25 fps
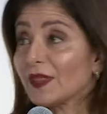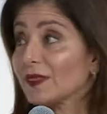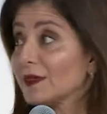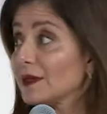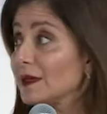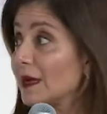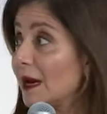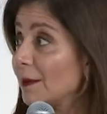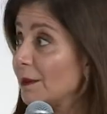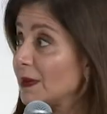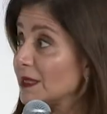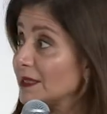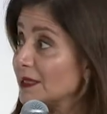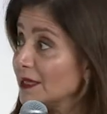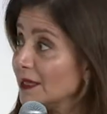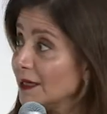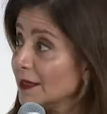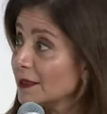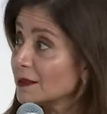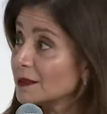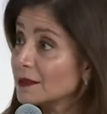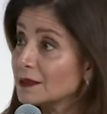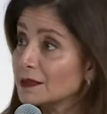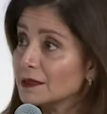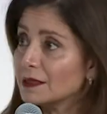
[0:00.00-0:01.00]
the
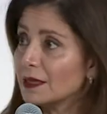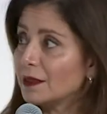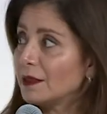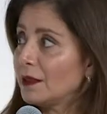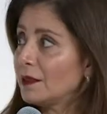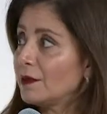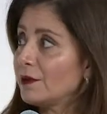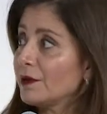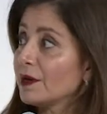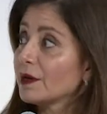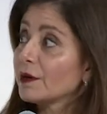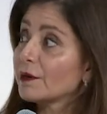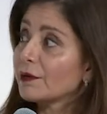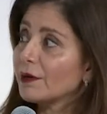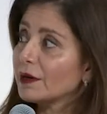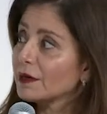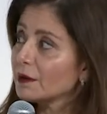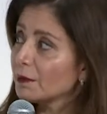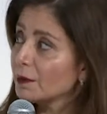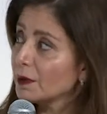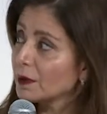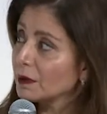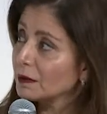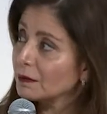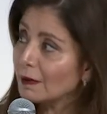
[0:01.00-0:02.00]
Nabataeans and their
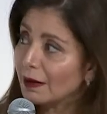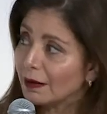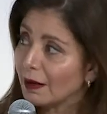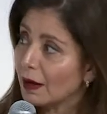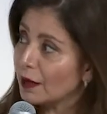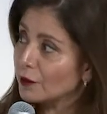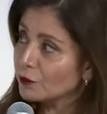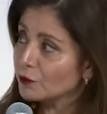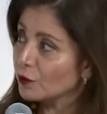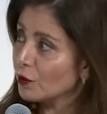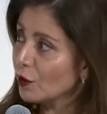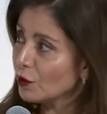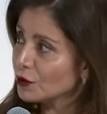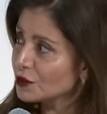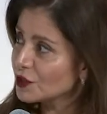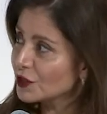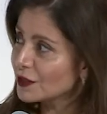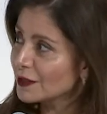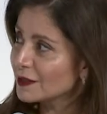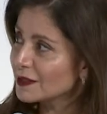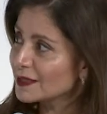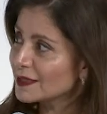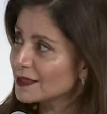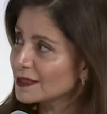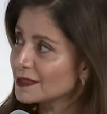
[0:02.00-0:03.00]
incredible
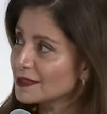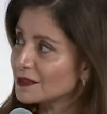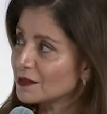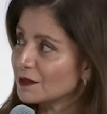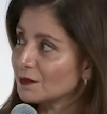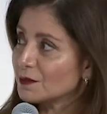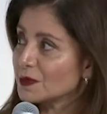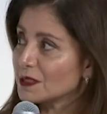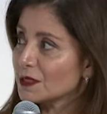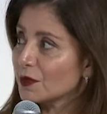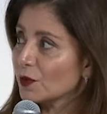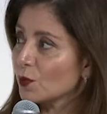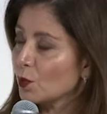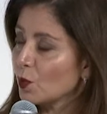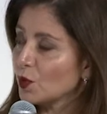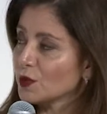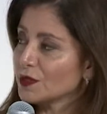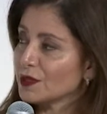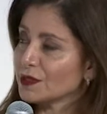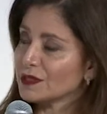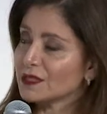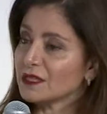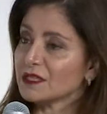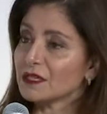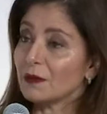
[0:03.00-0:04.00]
hydrological systems, their
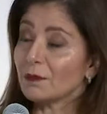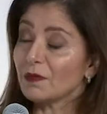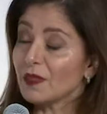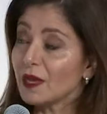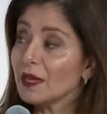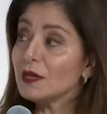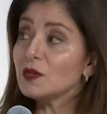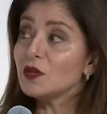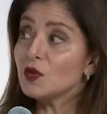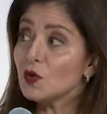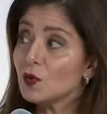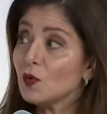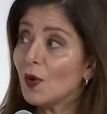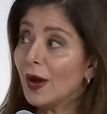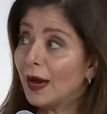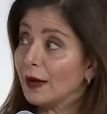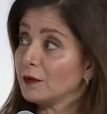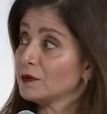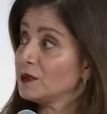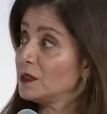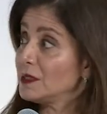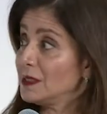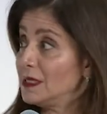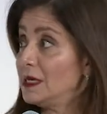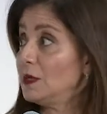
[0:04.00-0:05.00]
water system. They knew how
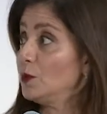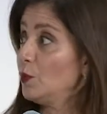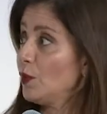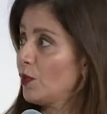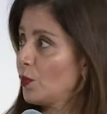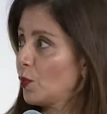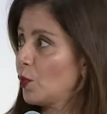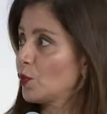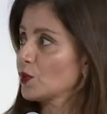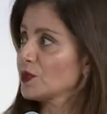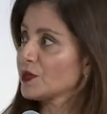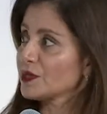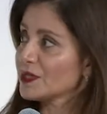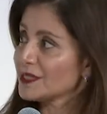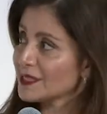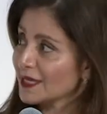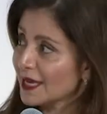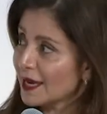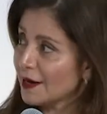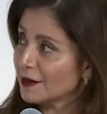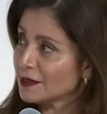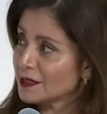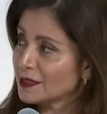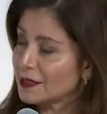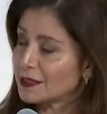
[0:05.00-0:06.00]
to deal with water
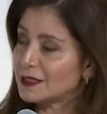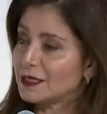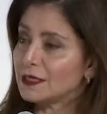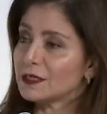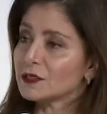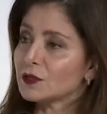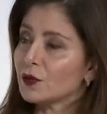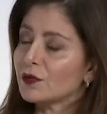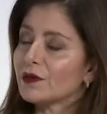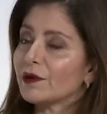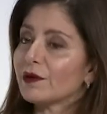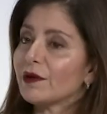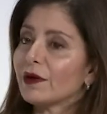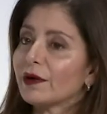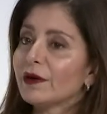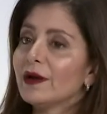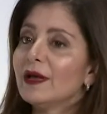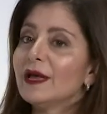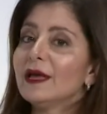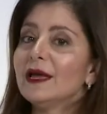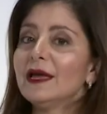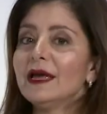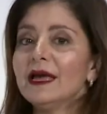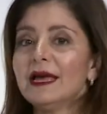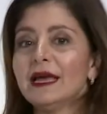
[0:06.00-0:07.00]
scarcity. And so there are
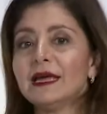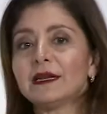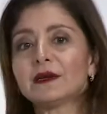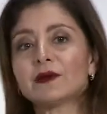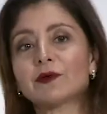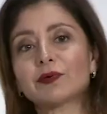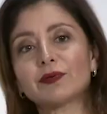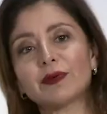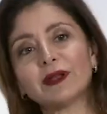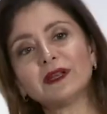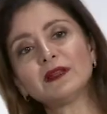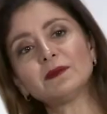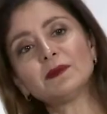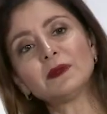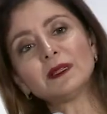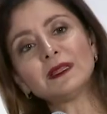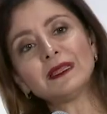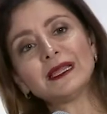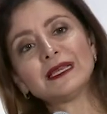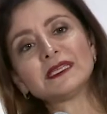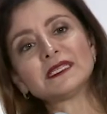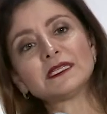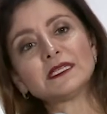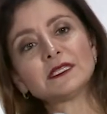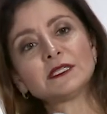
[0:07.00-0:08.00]
incredible
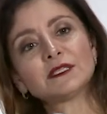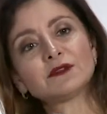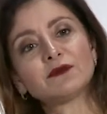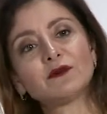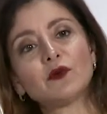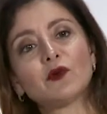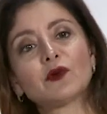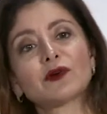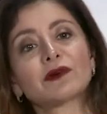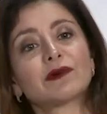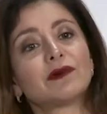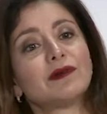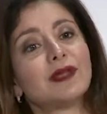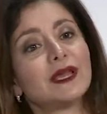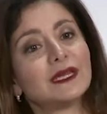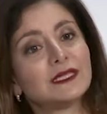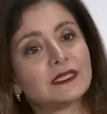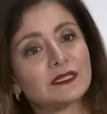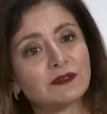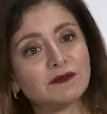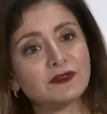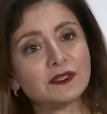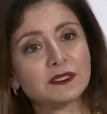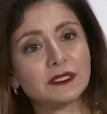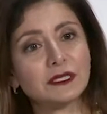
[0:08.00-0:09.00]
lessons for
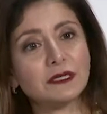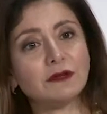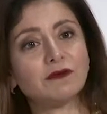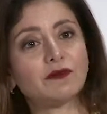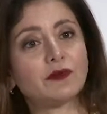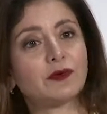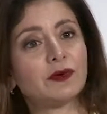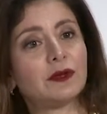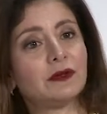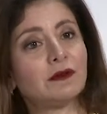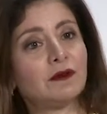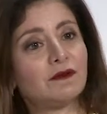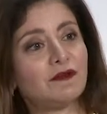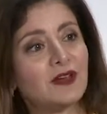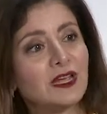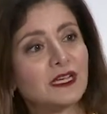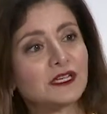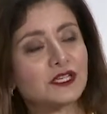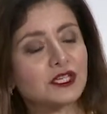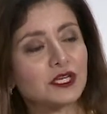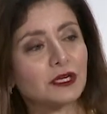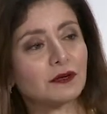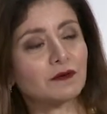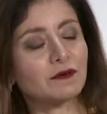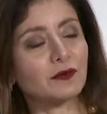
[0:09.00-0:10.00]
creativity, for
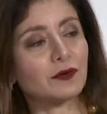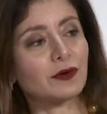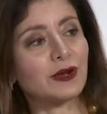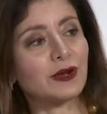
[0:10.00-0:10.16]
innovation, for